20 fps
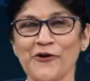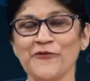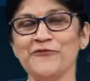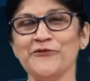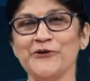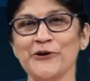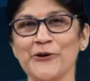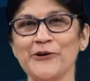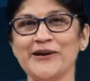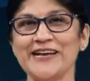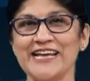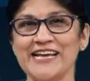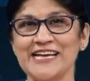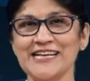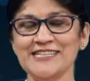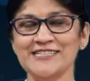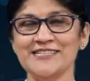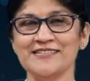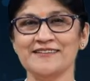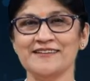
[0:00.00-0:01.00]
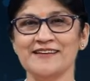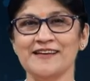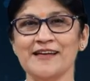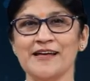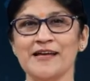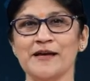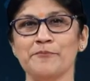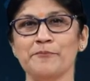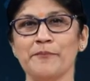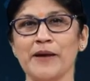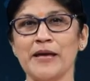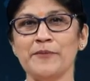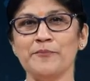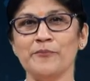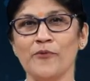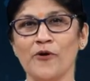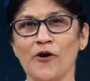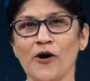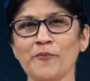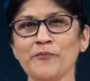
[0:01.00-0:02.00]
of your age, my
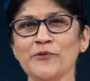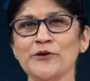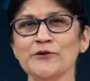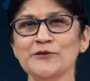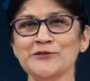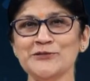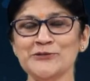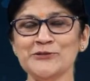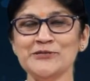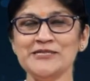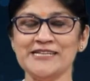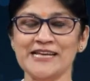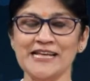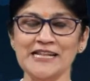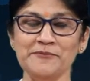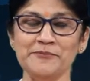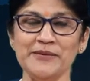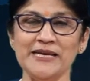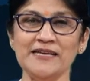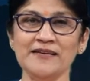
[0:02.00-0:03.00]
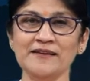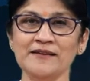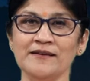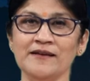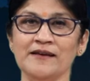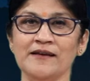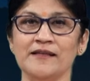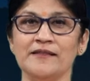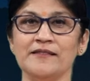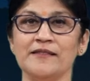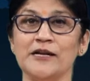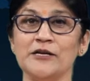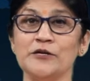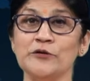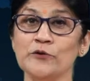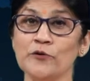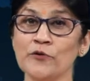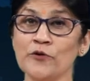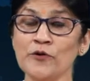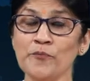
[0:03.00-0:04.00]
mom used to tell me
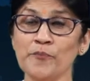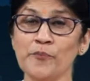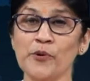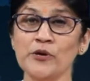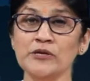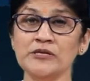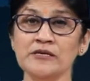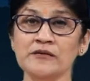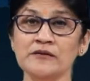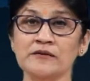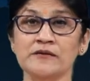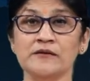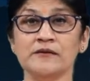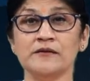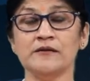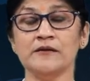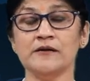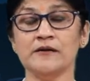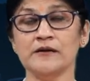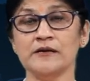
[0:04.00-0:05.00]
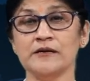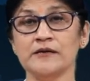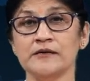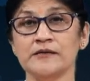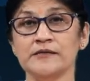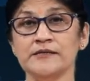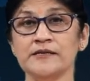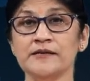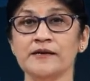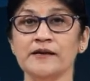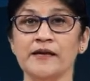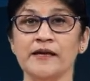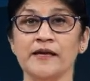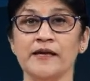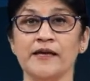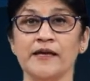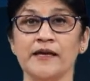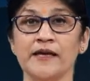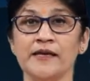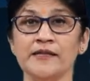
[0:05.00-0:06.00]
that don't put curd
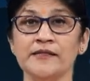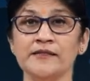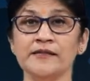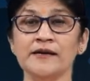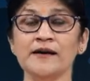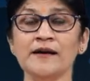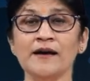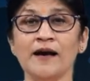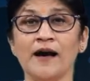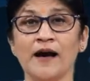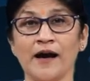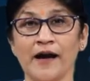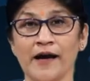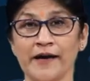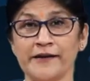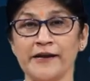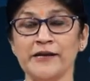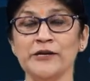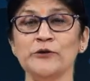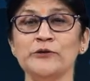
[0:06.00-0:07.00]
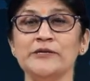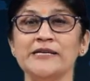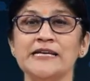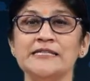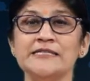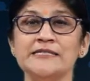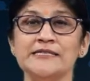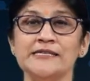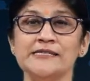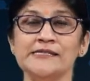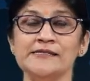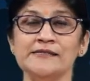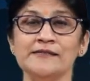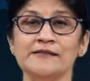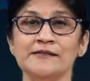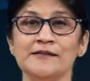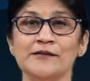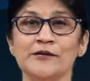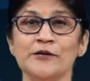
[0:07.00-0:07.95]
in the iron utensil,